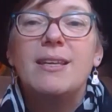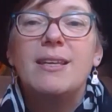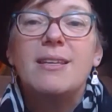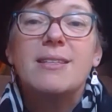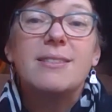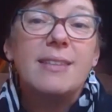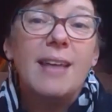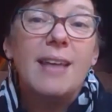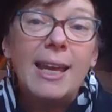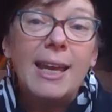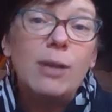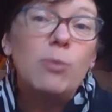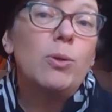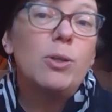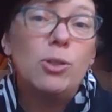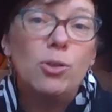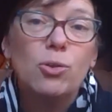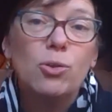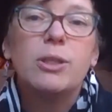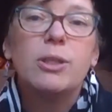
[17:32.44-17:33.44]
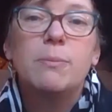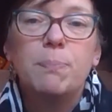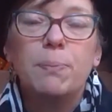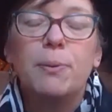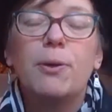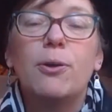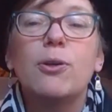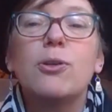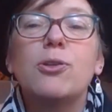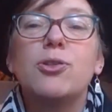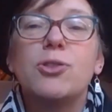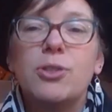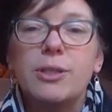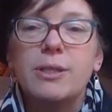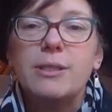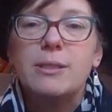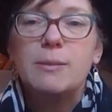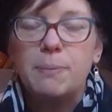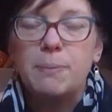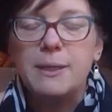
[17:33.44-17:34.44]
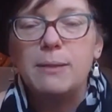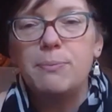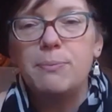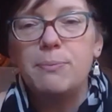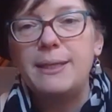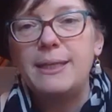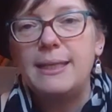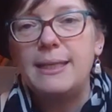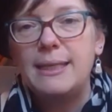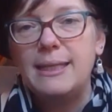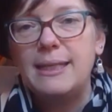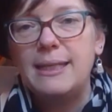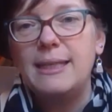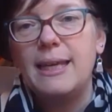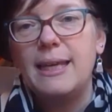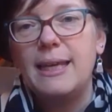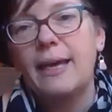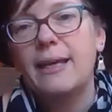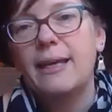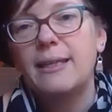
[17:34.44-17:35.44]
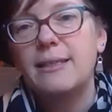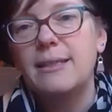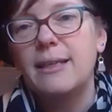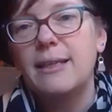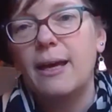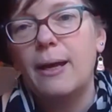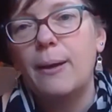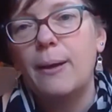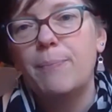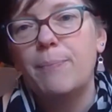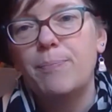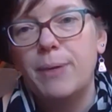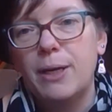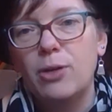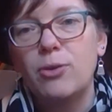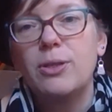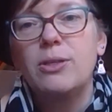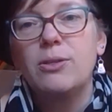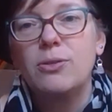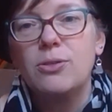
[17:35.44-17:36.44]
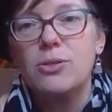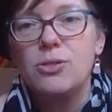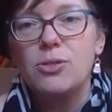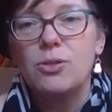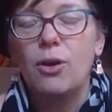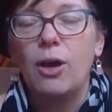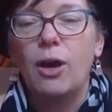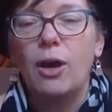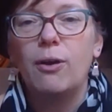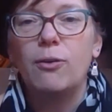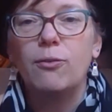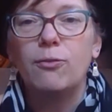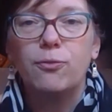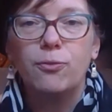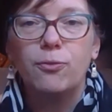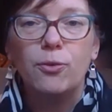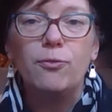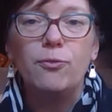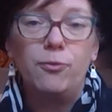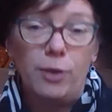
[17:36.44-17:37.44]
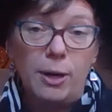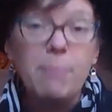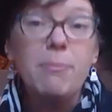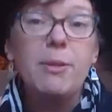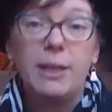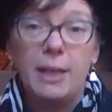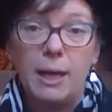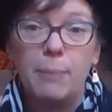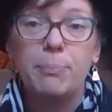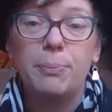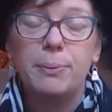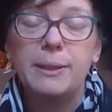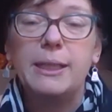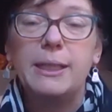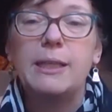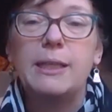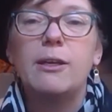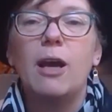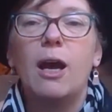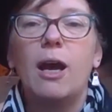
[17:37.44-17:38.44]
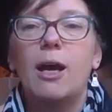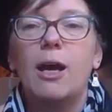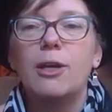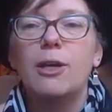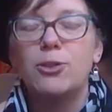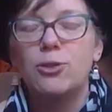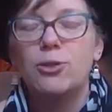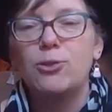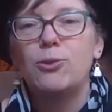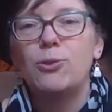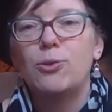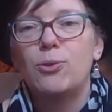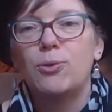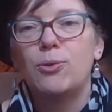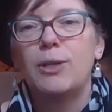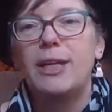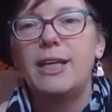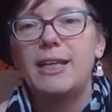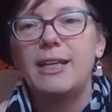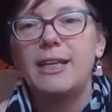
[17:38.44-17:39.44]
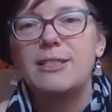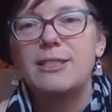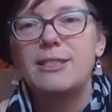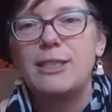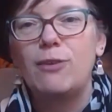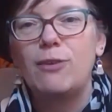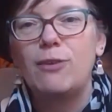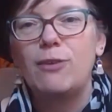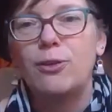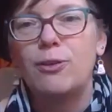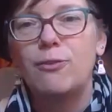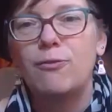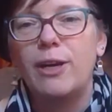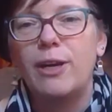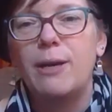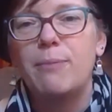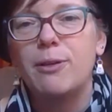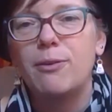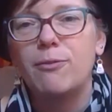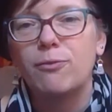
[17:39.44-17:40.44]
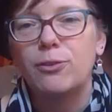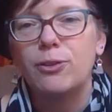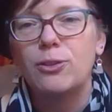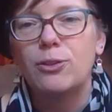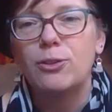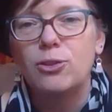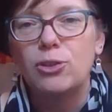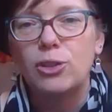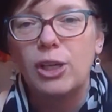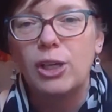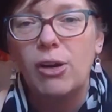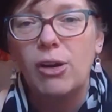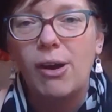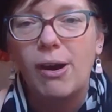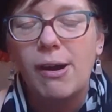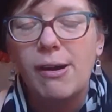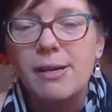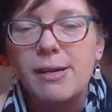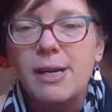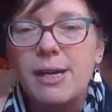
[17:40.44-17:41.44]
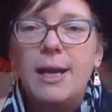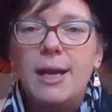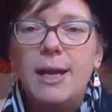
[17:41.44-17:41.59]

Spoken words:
site where you could purchase PPE and barriers from the company to create a safer environment for you in your car.